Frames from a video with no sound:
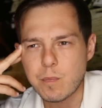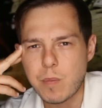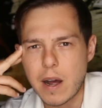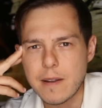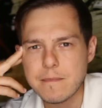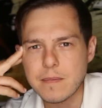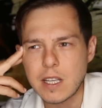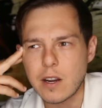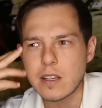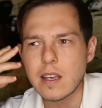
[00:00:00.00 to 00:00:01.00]
but,
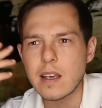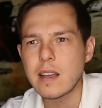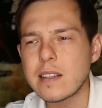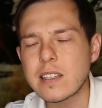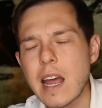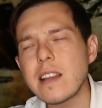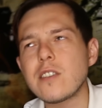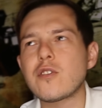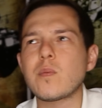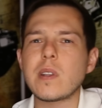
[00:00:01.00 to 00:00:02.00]
you know, instead
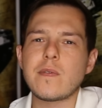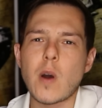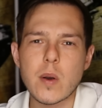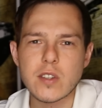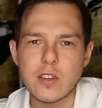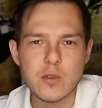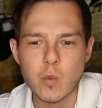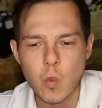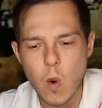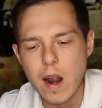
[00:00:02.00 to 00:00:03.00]
you should really focus on just
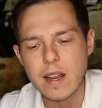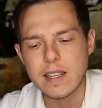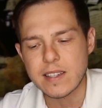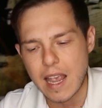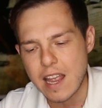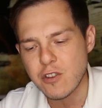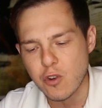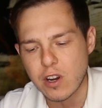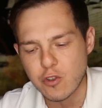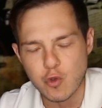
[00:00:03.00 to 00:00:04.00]
what is in
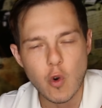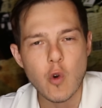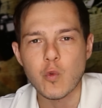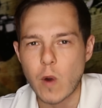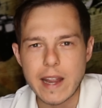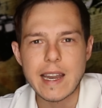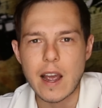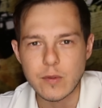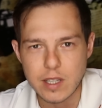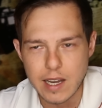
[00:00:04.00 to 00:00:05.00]
your control right
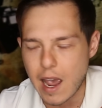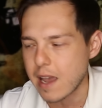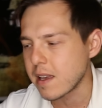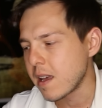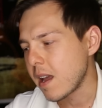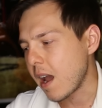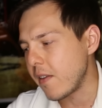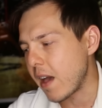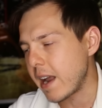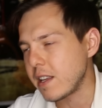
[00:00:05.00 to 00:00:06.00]
now today.
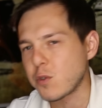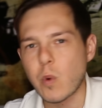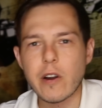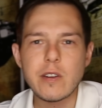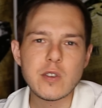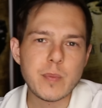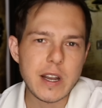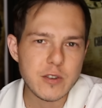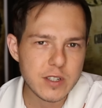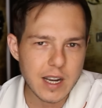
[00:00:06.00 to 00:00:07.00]
And that is where you
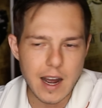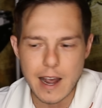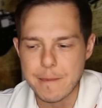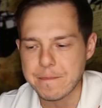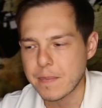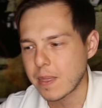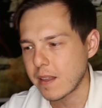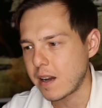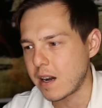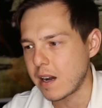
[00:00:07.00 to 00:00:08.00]
spend your time.
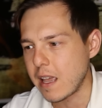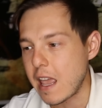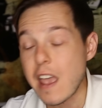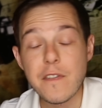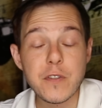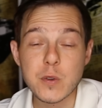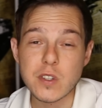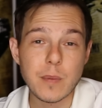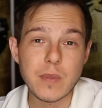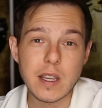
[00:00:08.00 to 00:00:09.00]
Uh, if
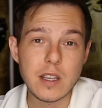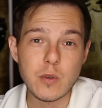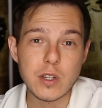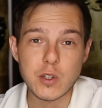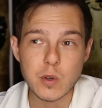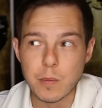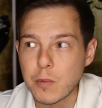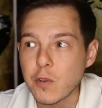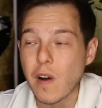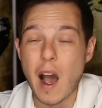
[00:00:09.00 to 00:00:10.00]
there's something you could do to
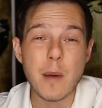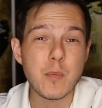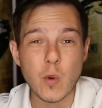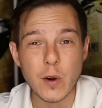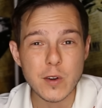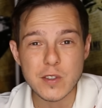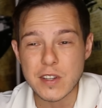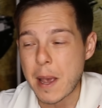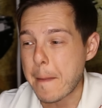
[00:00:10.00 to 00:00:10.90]
move upwards,